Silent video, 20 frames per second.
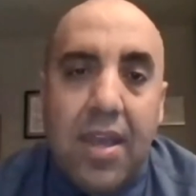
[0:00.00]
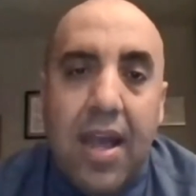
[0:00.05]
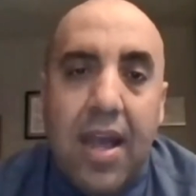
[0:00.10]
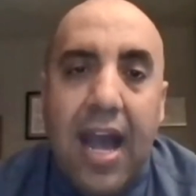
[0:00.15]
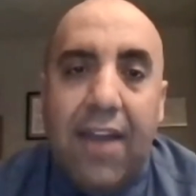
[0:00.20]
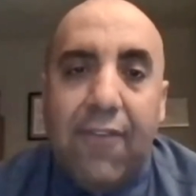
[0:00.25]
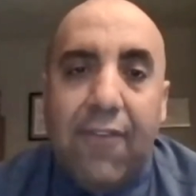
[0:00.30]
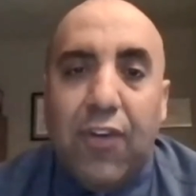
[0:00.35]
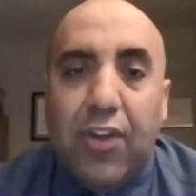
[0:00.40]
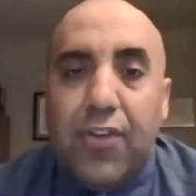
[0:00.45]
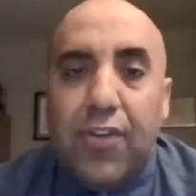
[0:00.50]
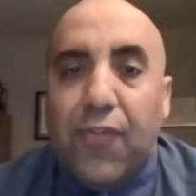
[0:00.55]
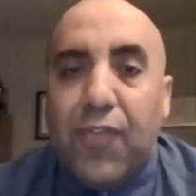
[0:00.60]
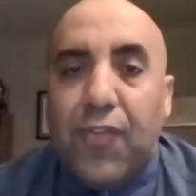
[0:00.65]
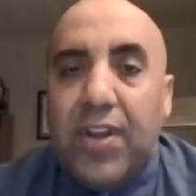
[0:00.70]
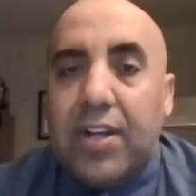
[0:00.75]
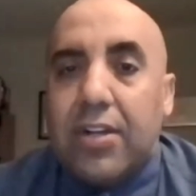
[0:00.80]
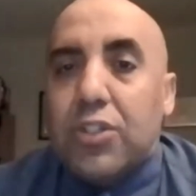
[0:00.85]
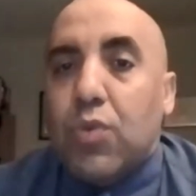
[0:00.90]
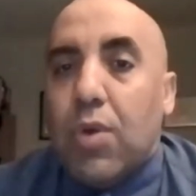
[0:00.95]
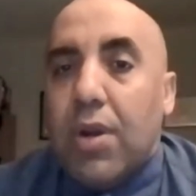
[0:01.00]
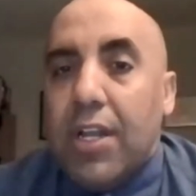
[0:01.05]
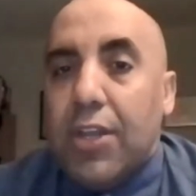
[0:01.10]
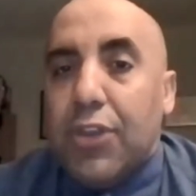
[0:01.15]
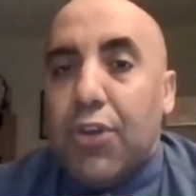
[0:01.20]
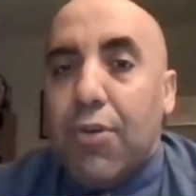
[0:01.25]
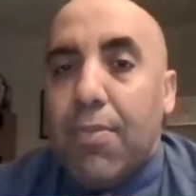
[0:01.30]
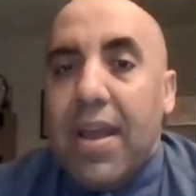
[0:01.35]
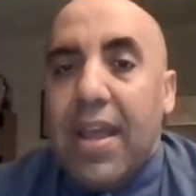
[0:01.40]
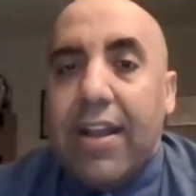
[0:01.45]
I felt her fingers running
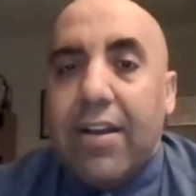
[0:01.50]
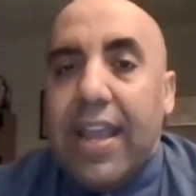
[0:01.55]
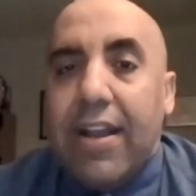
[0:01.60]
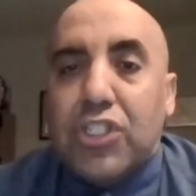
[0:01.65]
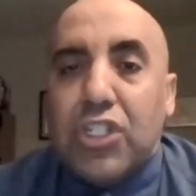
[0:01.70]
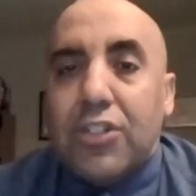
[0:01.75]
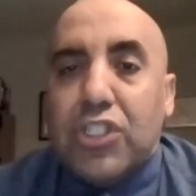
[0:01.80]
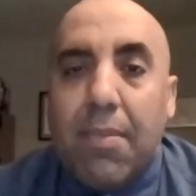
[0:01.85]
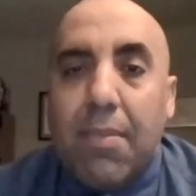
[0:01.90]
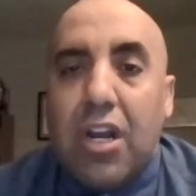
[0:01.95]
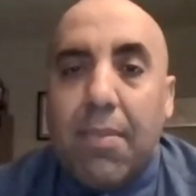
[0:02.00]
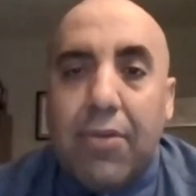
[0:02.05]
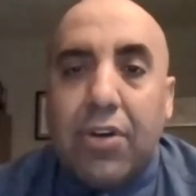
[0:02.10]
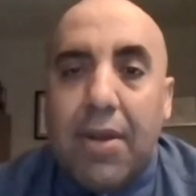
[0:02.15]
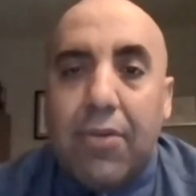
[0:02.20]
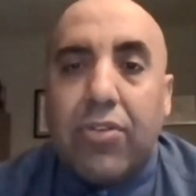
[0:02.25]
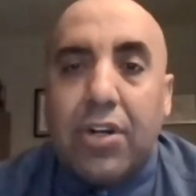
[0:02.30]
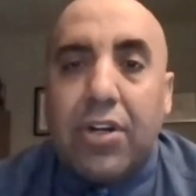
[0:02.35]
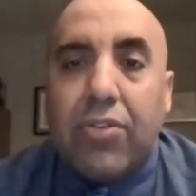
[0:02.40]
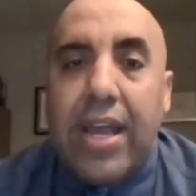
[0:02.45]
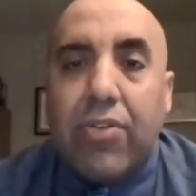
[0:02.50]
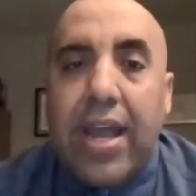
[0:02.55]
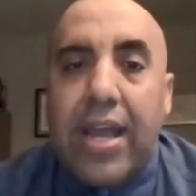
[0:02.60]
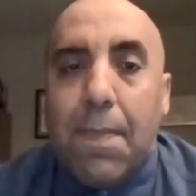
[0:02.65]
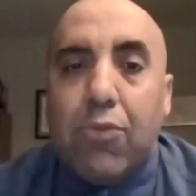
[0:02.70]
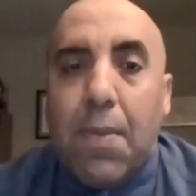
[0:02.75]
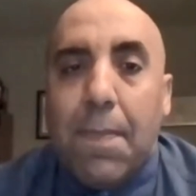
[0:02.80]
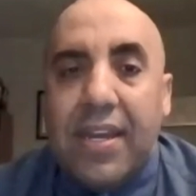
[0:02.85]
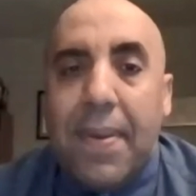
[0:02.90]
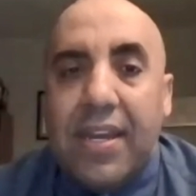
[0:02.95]
through my hair, sharing my regret and
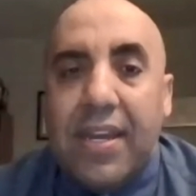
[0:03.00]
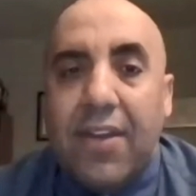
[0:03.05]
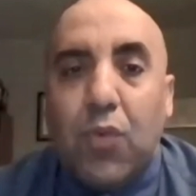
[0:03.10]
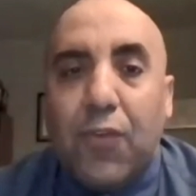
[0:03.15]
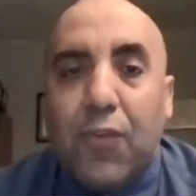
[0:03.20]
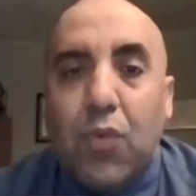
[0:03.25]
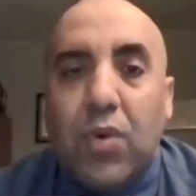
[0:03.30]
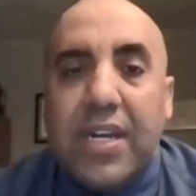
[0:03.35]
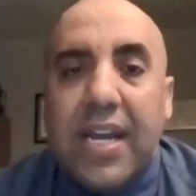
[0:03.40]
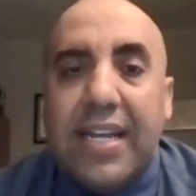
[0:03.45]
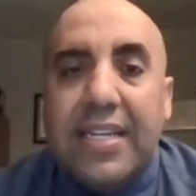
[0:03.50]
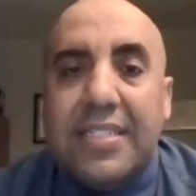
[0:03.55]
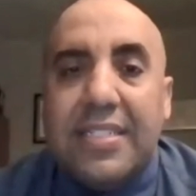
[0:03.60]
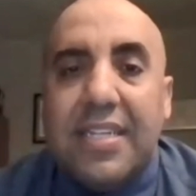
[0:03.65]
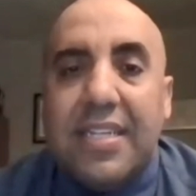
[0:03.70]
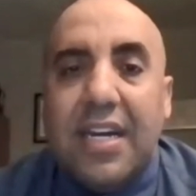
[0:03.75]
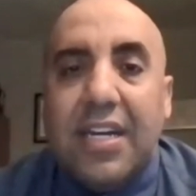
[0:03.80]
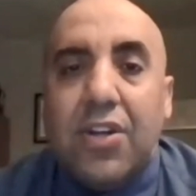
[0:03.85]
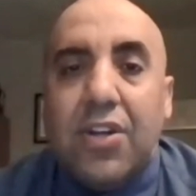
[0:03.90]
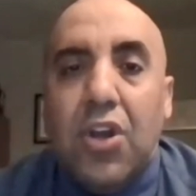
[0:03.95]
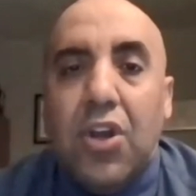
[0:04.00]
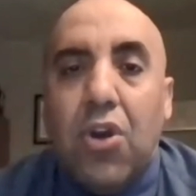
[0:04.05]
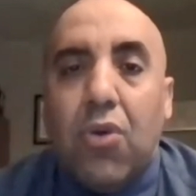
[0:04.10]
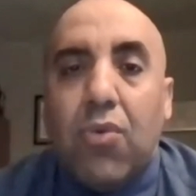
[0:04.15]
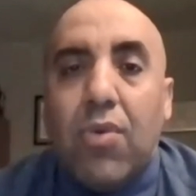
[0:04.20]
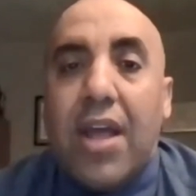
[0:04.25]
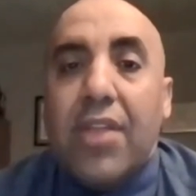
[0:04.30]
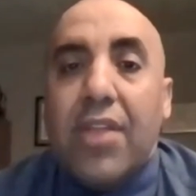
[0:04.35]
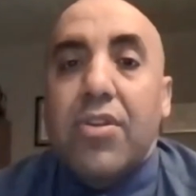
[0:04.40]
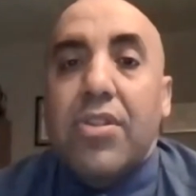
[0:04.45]
repenting for what I had done
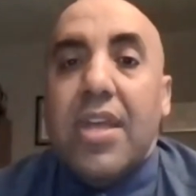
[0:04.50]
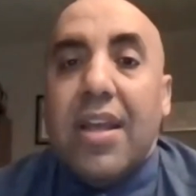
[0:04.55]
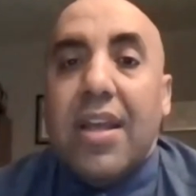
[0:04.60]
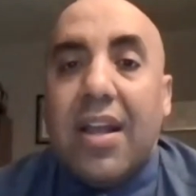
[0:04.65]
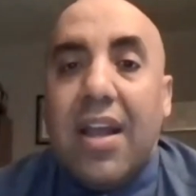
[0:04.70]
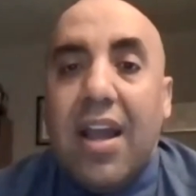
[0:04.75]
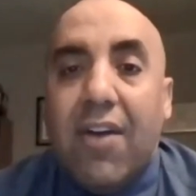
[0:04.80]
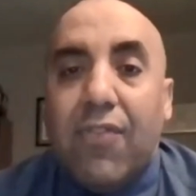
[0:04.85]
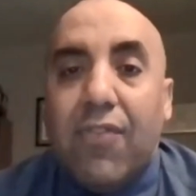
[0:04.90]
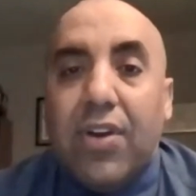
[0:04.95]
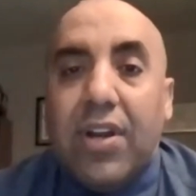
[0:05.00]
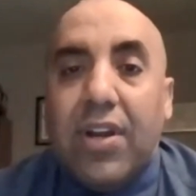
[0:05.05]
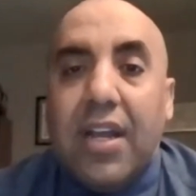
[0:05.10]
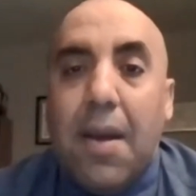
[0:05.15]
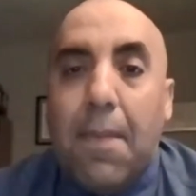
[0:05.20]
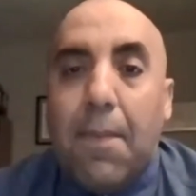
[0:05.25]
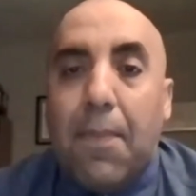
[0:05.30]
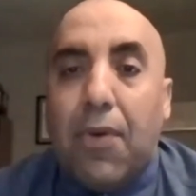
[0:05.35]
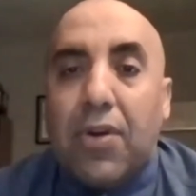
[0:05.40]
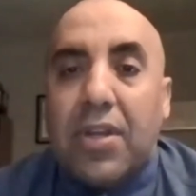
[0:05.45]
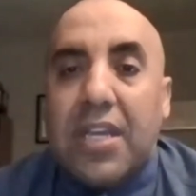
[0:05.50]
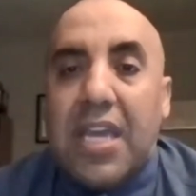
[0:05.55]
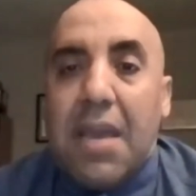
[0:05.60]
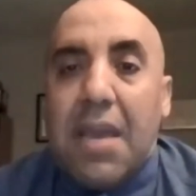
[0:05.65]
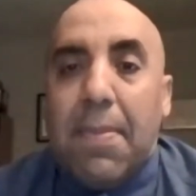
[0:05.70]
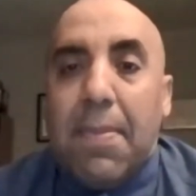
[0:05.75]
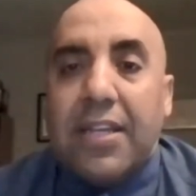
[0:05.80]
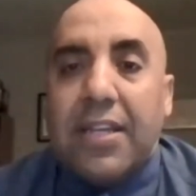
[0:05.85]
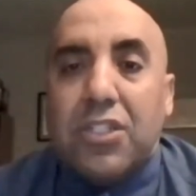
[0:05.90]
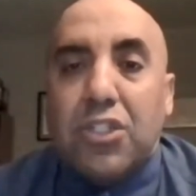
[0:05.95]
rather than covering up or
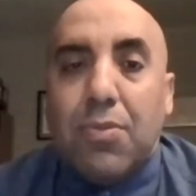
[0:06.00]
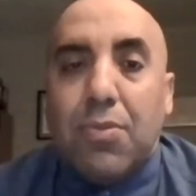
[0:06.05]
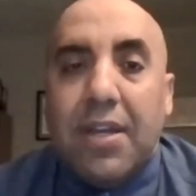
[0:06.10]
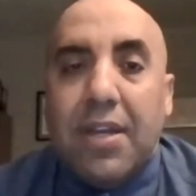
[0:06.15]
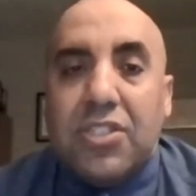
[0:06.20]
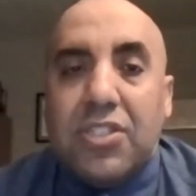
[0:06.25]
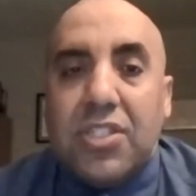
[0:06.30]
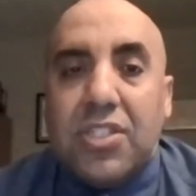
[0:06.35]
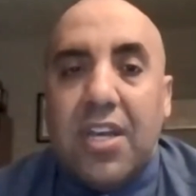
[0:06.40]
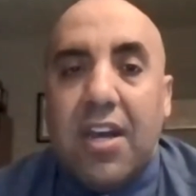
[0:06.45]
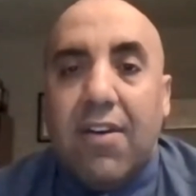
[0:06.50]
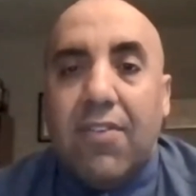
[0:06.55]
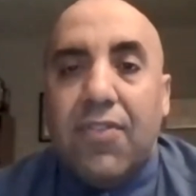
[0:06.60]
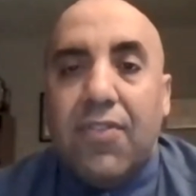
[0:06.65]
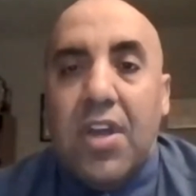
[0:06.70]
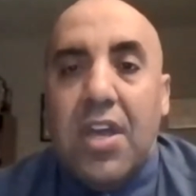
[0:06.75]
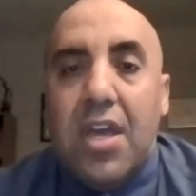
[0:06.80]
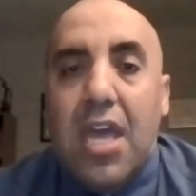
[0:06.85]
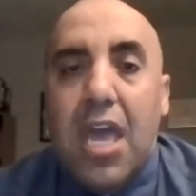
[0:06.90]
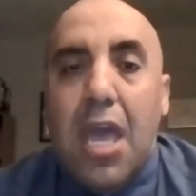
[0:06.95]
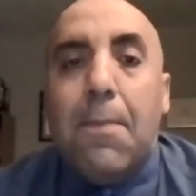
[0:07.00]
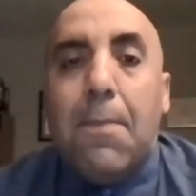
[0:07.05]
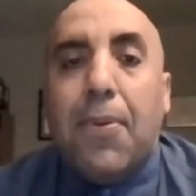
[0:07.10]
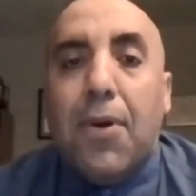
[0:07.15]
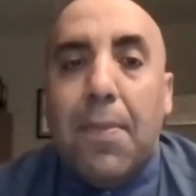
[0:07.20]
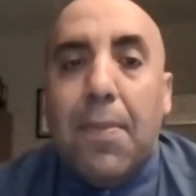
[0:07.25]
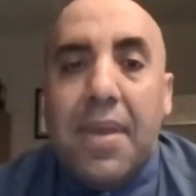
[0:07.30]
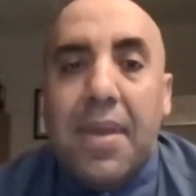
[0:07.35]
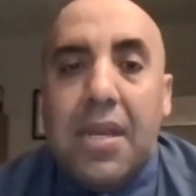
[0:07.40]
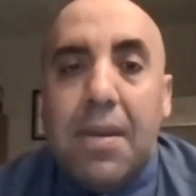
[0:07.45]
keeping it to myself. It
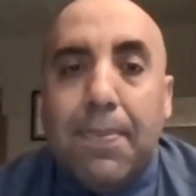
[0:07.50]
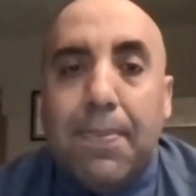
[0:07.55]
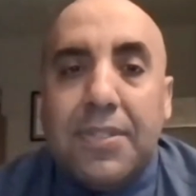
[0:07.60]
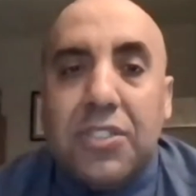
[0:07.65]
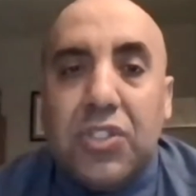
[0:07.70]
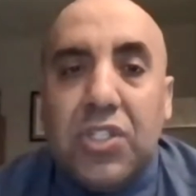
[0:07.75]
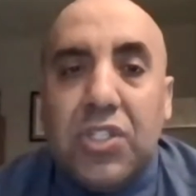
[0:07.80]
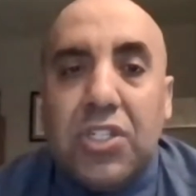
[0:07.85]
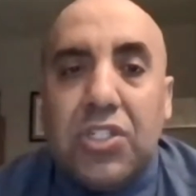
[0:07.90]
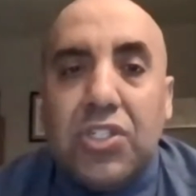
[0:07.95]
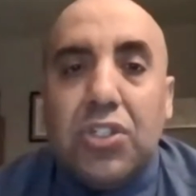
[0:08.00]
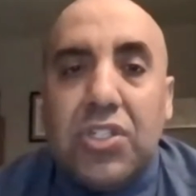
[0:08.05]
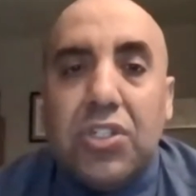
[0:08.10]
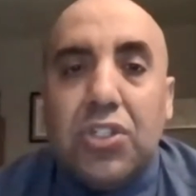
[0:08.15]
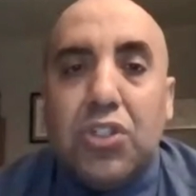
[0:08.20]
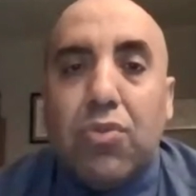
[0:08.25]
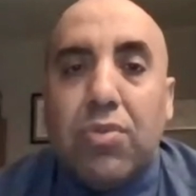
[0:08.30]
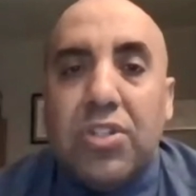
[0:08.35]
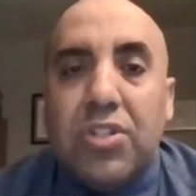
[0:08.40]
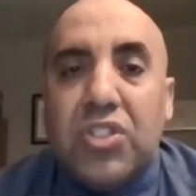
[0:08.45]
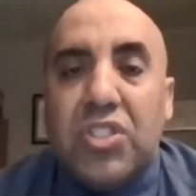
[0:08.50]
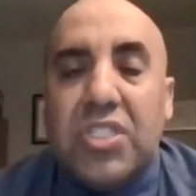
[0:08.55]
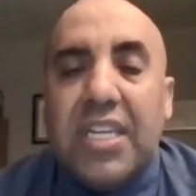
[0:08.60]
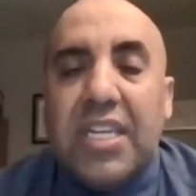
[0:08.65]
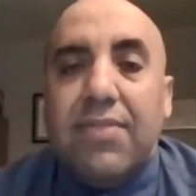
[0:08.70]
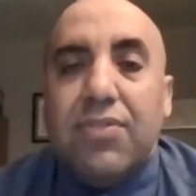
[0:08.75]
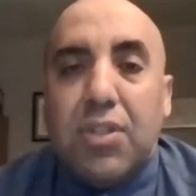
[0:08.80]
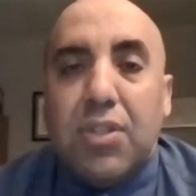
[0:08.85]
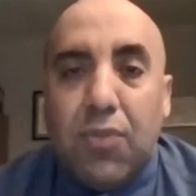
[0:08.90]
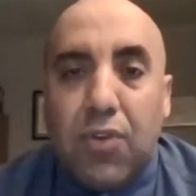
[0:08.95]
put me in a position to
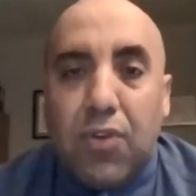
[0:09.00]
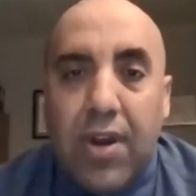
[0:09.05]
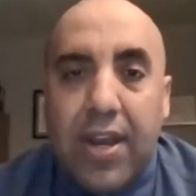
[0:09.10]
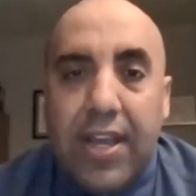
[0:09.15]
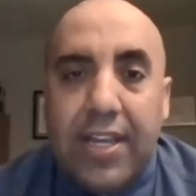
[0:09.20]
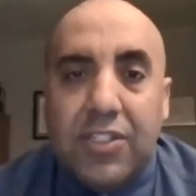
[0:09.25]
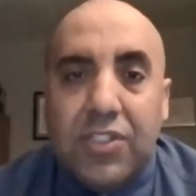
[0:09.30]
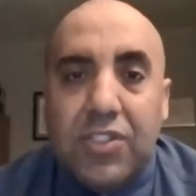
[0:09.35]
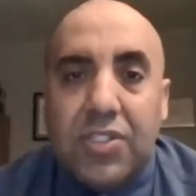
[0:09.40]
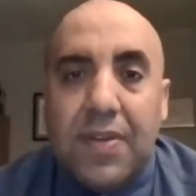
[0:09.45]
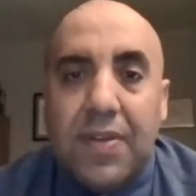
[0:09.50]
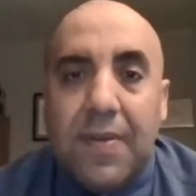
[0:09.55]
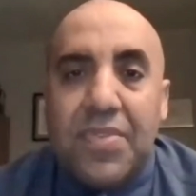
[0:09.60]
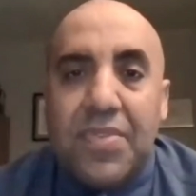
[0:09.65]
receive some grace.